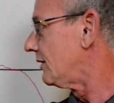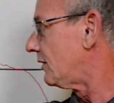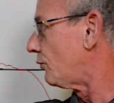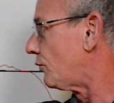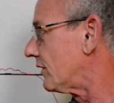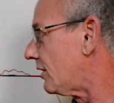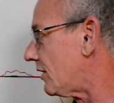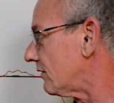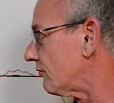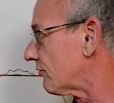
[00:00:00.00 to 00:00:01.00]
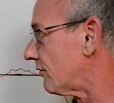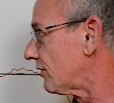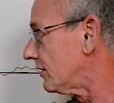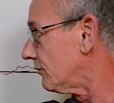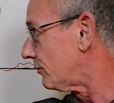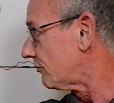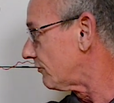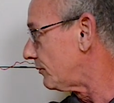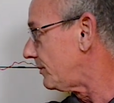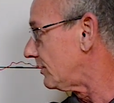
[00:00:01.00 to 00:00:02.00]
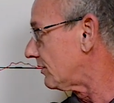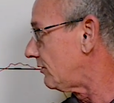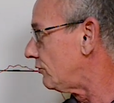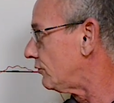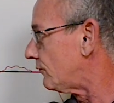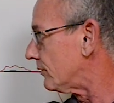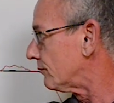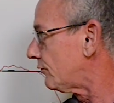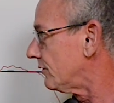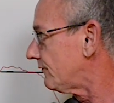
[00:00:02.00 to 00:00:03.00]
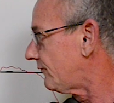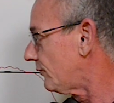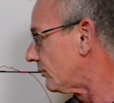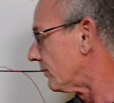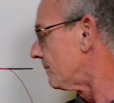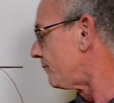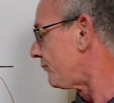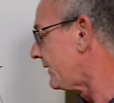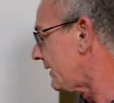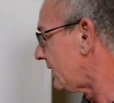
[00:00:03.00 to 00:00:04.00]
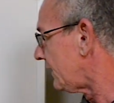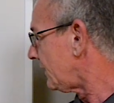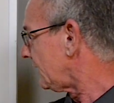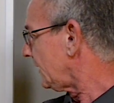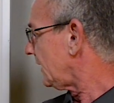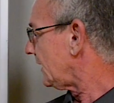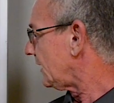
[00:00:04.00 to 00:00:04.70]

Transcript: a 1 octave circuit, which would be a Q of 1.4, and